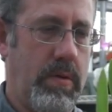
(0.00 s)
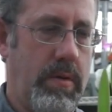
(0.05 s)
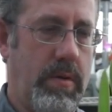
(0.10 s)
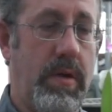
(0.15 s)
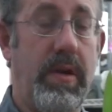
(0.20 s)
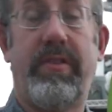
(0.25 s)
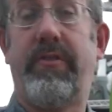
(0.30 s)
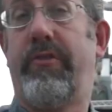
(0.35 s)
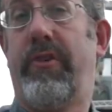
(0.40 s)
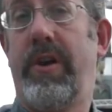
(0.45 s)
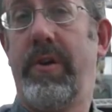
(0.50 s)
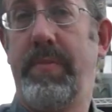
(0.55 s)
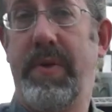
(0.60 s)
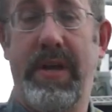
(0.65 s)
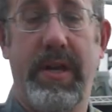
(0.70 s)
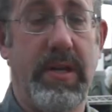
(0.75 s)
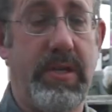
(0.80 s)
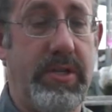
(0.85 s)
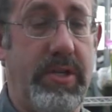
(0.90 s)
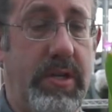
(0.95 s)
It's fun
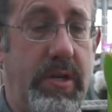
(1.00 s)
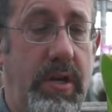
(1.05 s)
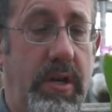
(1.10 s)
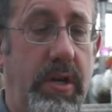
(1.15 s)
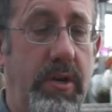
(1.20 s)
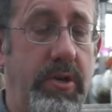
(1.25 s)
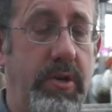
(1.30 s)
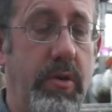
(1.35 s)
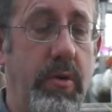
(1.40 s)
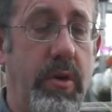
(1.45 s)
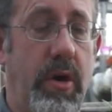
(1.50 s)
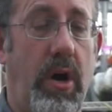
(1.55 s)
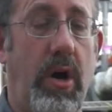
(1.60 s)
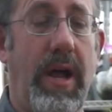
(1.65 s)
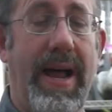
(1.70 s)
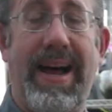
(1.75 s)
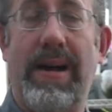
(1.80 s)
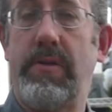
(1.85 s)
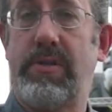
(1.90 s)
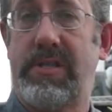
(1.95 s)
because you do it all
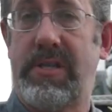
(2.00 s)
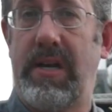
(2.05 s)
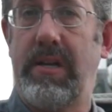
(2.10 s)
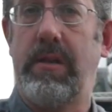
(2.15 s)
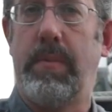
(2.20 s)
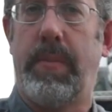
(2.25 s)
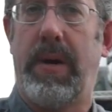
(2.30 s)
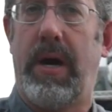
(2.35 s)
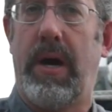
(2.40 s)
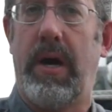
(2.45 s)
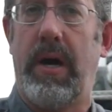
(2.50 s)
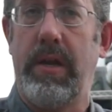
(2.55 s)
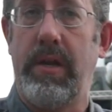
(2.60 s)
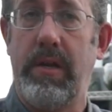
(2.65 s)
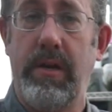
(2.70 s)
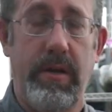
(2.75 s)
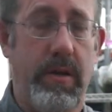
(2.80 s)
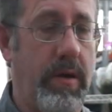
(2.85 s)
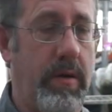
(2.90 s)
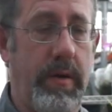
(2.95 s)
outside the pot.
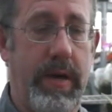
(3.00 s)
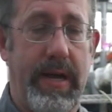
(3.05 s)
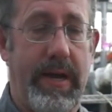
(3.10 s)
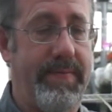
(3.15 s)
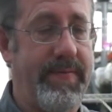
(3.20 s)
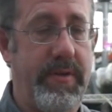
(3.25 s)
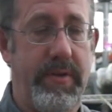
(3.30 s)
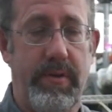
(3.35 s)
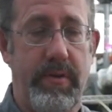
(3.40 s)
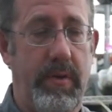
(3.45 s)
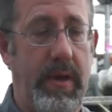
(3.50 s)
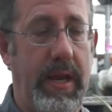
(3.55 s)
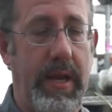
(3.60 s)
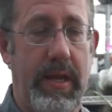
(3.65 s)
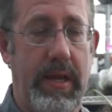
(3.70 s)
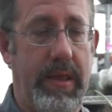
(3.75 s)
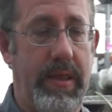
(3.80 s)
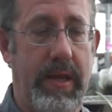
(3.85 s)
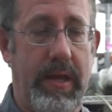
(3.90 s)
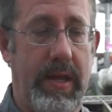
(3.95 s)
You don't have to do
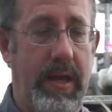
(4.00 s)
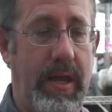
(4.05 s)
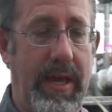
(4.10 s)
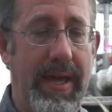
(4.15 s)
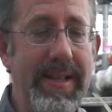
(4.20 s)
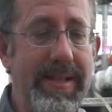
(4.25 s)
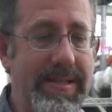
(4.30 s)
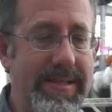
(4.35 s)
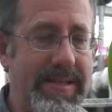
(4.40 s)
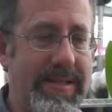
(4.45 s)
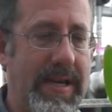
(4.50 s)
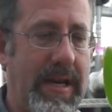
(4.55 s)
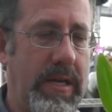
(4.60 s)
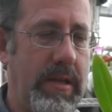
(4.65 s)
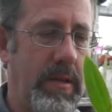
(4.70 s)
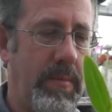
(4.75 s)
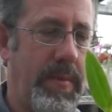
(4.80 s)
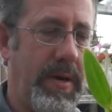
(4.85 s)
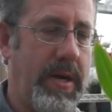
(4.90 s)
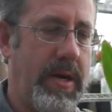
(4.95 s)
anything inside
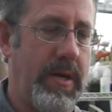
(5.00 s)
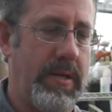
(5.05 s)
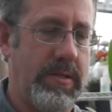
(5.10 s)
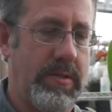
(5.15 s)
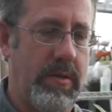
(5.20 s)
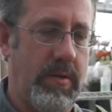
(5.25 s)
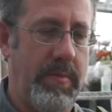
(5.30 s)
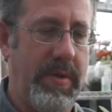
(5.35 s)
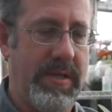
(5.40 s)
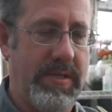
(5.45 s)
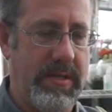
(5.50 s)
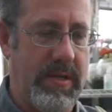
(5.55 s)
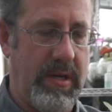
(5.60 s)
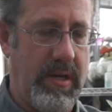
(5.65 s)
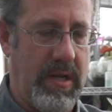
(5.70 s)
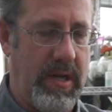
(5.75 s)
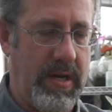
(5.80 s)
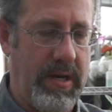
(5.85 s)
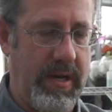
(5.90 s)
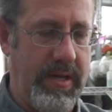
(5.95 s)
the pot, so it makes it a
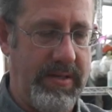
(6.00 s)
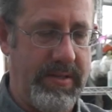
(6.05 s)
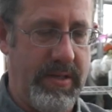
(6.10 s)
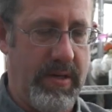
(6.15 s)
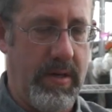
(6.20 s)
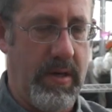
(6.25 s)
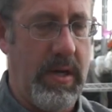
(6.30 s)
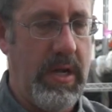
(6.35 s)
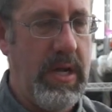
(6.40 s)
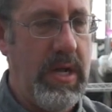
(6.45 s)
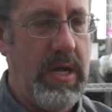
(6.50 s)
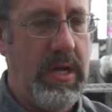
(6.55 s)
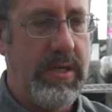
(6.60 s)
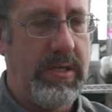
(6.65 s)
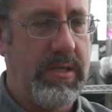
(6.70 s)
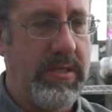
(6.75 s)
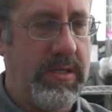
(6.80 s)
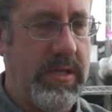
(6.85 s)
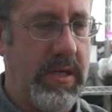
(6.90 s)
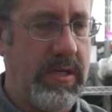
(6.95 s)
lot easier.
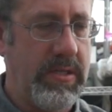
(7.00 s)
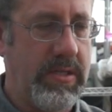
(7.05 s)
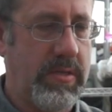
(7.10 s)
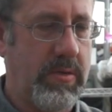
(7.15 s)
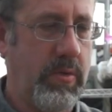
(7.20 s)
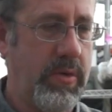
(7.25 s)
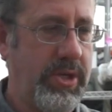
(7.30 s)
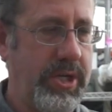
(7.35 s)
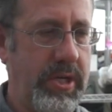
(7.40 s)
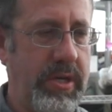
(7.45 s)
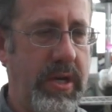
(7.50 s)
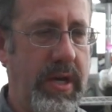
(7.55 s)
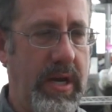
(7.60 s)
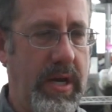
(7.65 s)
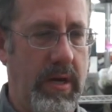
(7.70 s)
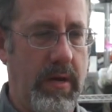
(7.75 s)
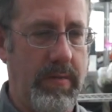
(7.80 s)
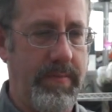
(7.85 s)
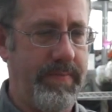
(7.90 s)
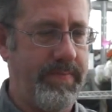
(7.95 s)
Just kind of squish it
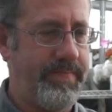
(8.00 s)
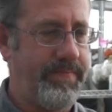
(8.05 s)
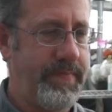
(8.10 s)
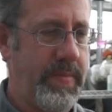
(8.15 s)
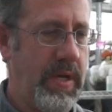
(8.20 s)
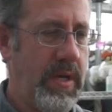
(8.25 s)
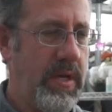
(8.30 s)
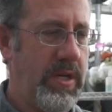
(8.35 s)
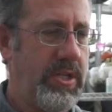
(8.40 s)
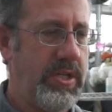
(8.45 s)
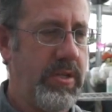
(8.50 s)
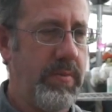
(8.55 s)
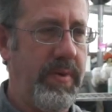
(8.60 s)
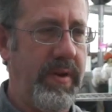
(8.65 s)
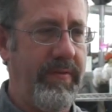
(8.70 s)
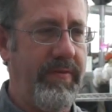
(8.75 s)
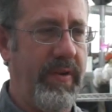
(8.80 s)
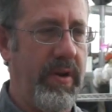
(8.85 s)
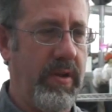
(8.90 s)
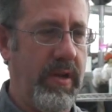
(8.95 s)
down. Should be
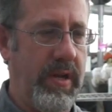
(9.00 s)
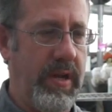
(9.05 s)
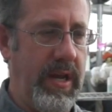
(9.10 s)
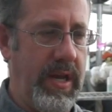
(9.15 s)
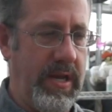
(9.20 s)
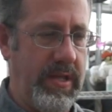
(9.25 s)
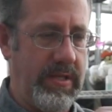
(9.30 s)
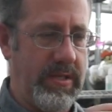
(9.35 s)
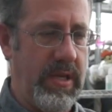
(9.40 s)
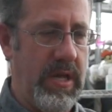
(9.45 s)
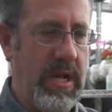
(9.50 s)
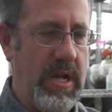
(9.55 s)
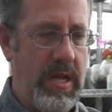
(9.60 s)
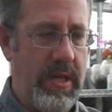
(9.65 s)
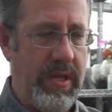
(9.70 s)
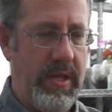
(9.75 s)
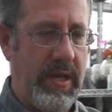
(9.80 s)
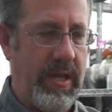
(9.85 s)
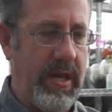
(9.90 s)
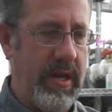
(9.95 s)
fairly dense.
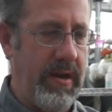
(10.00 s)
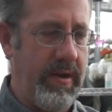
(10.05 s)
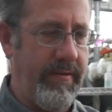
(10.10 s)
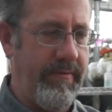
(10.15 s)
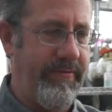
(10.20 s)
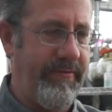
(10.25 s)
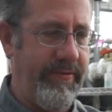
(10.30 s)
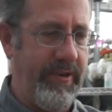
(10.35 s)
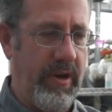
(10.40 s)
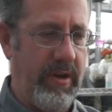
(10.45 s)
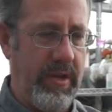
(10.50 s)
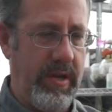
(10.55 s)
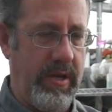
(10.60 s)
You get a fairly